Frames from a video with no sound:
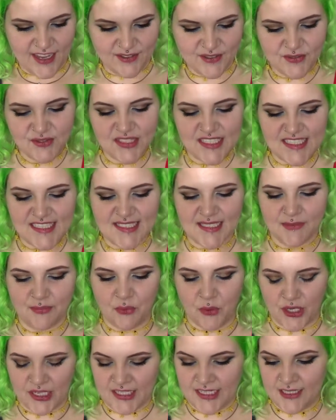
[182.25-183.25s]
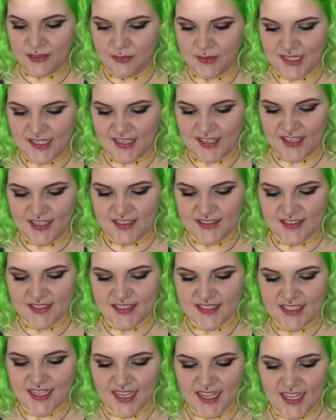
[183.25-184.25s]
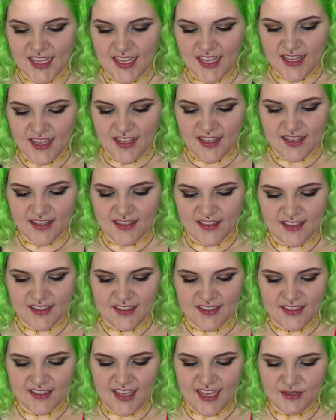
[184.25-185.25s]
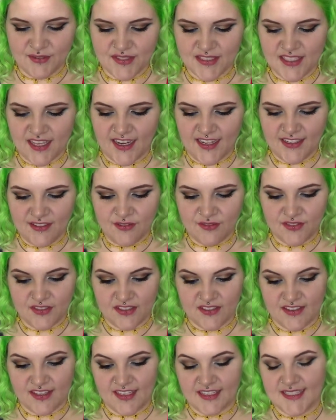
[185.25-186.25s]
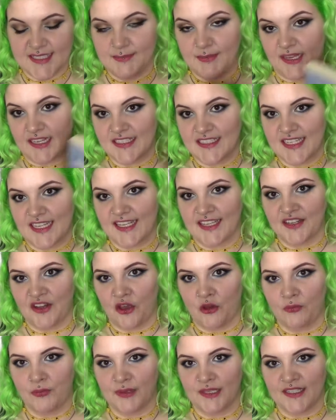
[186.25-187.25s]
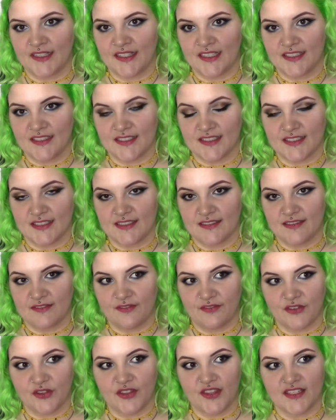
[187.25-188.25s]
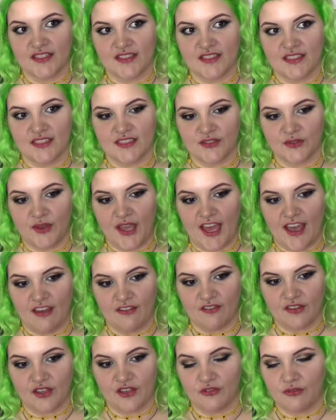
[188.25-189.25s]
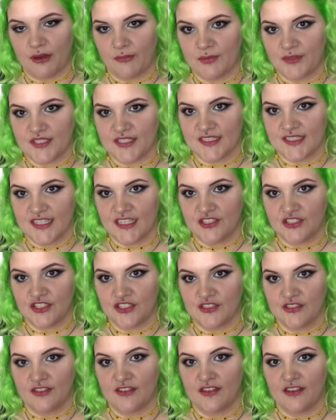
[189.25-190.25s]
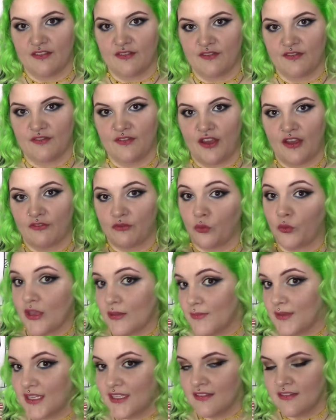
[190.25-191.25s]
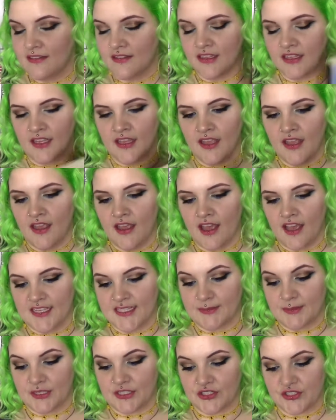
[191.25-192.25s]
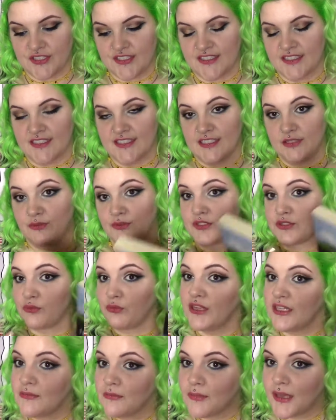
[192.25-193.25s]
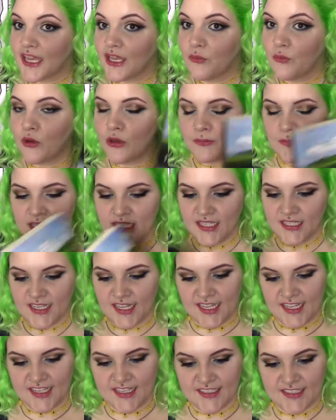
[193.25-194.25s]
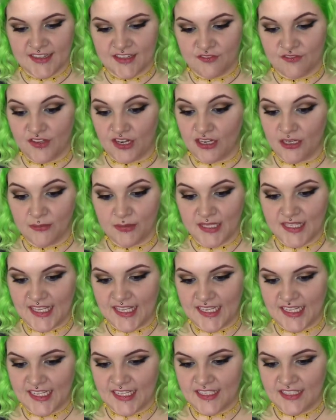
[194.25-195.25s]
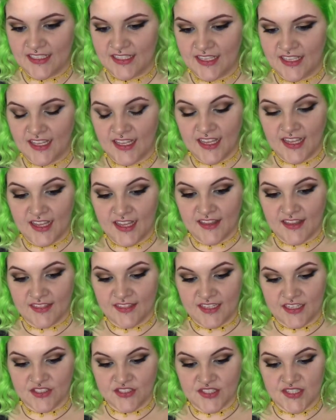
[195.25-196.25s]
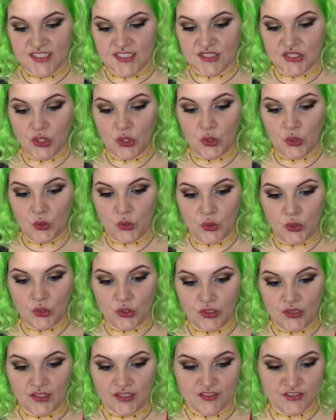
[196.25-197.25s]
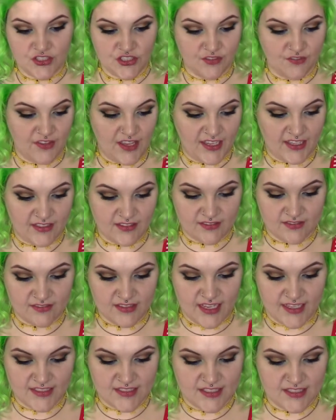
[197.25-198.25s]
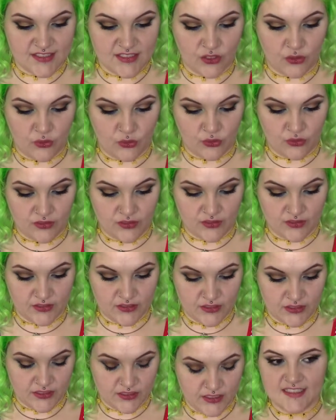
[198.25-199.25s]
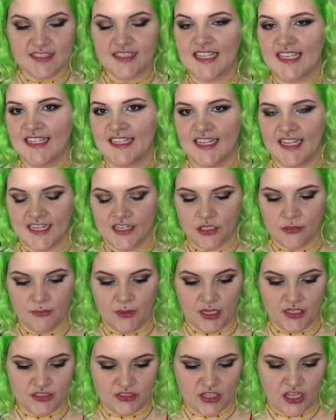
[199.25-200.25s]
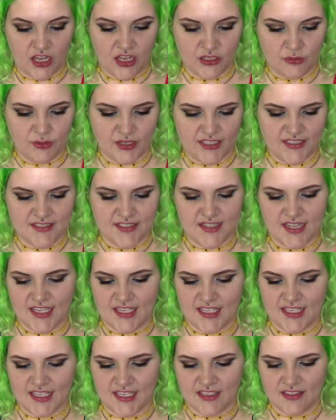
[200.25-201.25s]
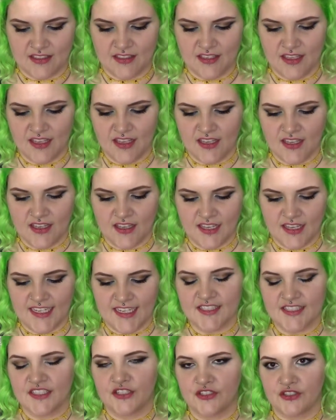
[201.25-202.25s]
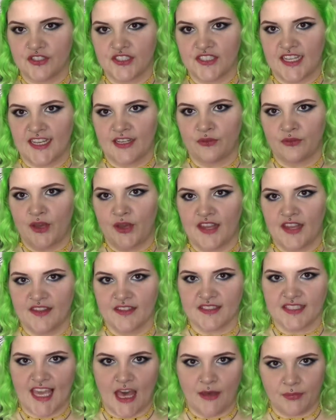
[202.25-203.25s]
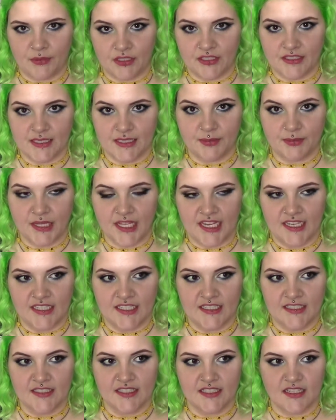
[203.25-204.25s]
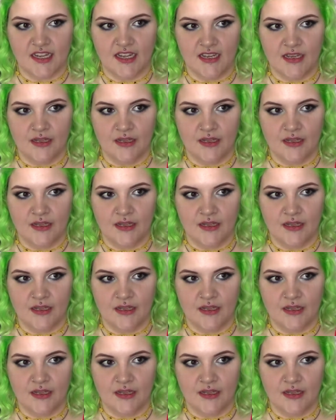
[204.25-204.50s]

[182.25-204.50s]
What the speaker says: I was really disappointed because I was kind of expecting and hoping for this to have good representation of women, especially since it was written by a woman. And at the very beginning there's this whole, Shevek has this whole, it's in the inner monologue where he's thinking he doesn't understand why this capitalist planet,